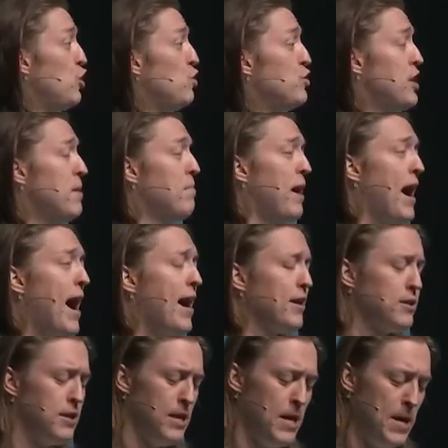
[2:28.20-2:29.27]
impact.
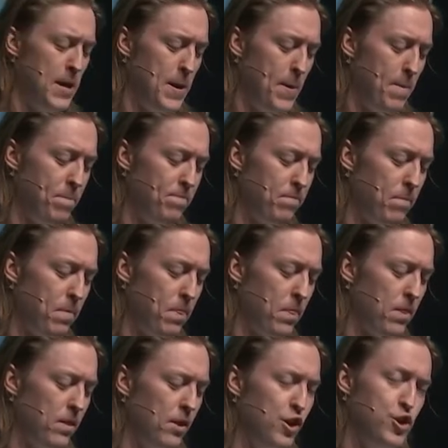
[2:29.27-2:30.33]

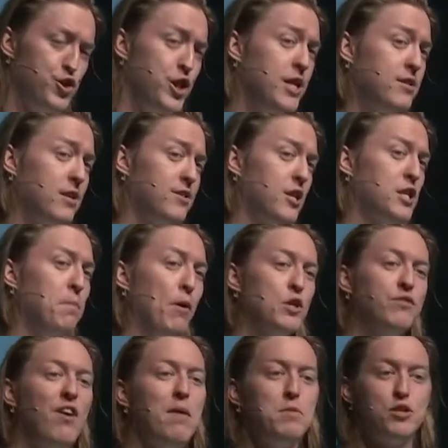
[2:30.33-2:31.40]
Jesus' most
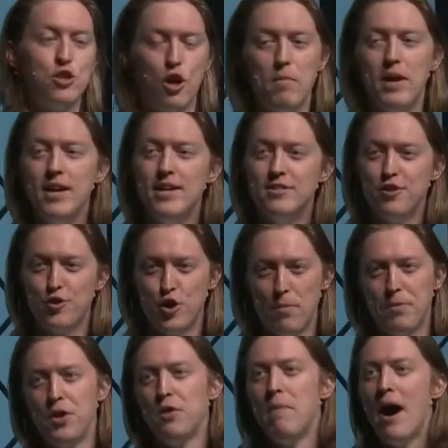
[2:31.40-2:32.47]
famous sermon is the Sermon
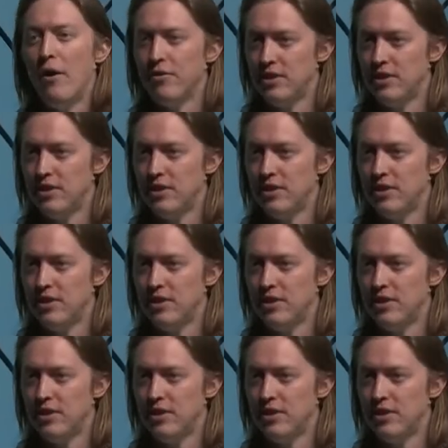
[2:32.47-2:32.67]
on the Mount.